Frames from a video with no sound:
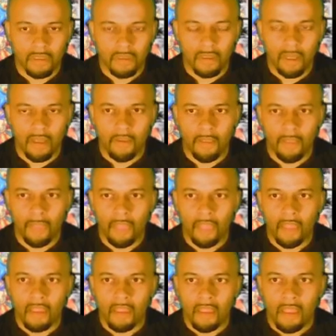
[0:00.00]
Okay.
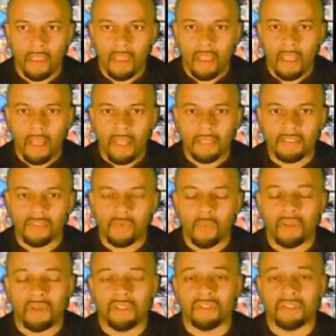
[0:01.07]
I just
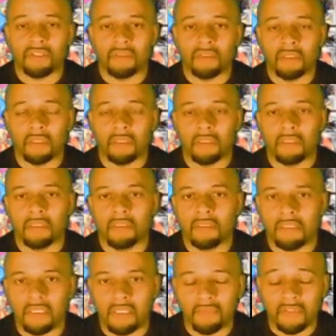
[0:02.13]
wanted to, to,
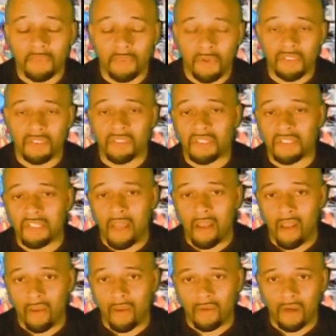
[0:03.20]
to give this person a
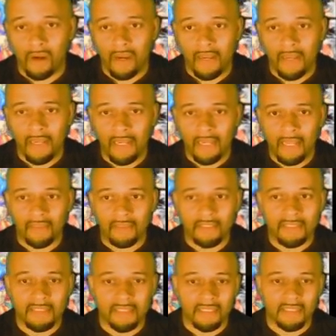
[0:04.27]
shout out. All right. Now
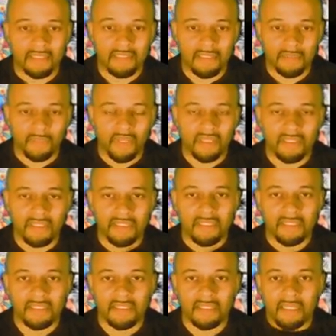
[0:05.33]
this is because this because this
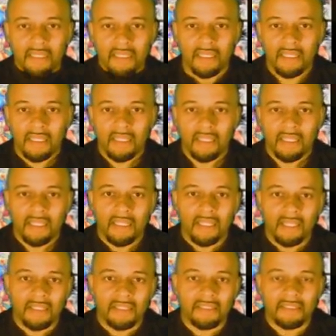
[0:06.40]
is,
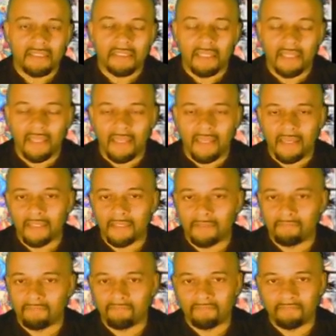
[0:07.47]
this is like,
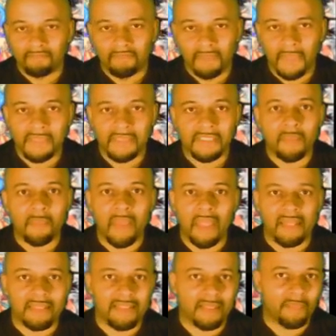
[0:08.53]
this is
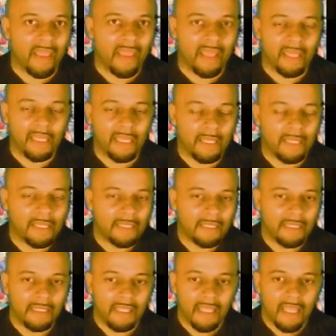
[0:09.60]
amazing, man. Like,
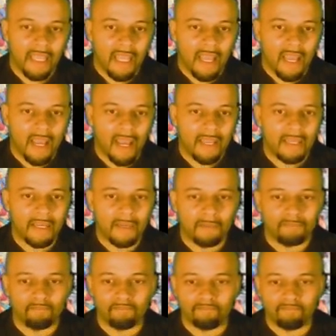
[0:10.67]
I
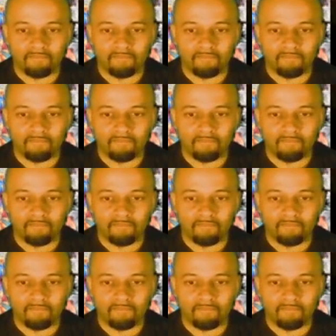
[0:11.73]
um.